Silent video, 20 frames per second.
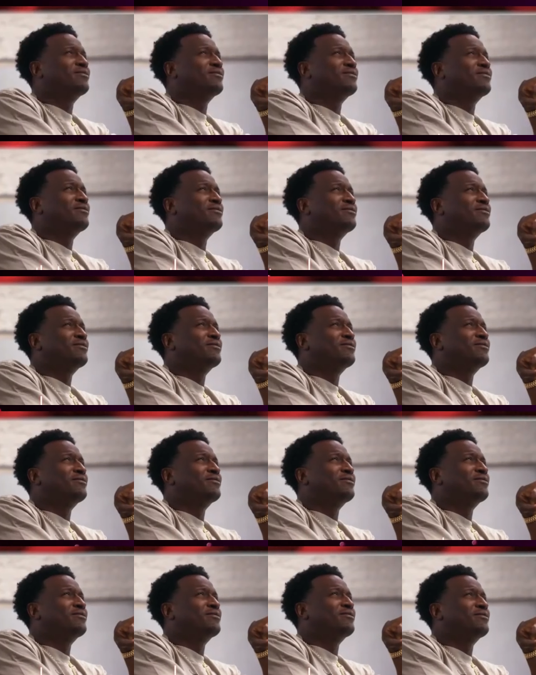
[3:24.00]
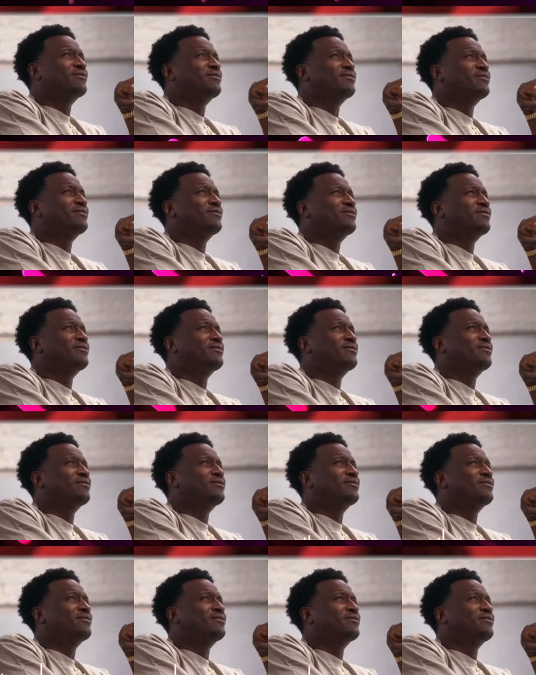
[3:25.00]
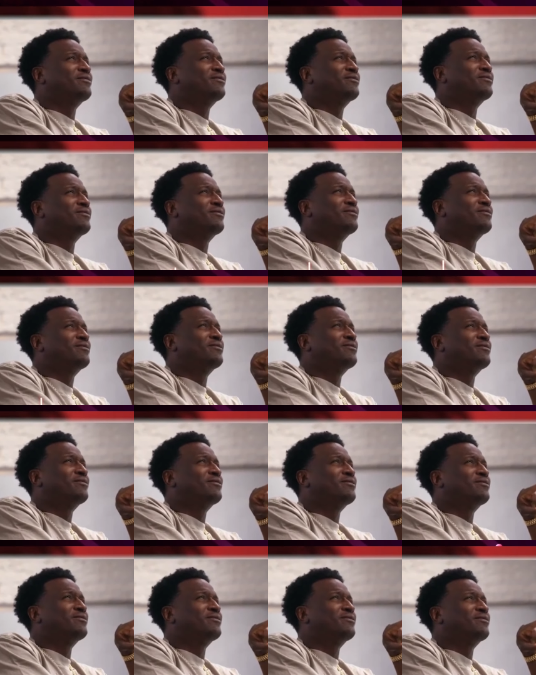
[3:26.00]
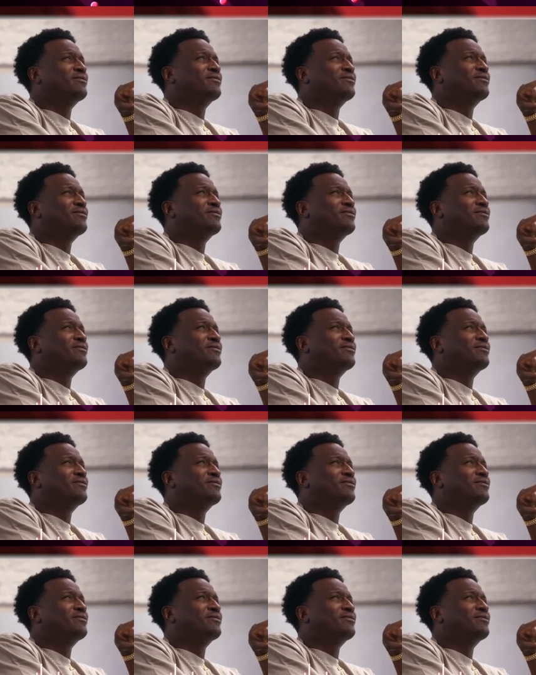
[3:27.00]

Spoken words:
(silence)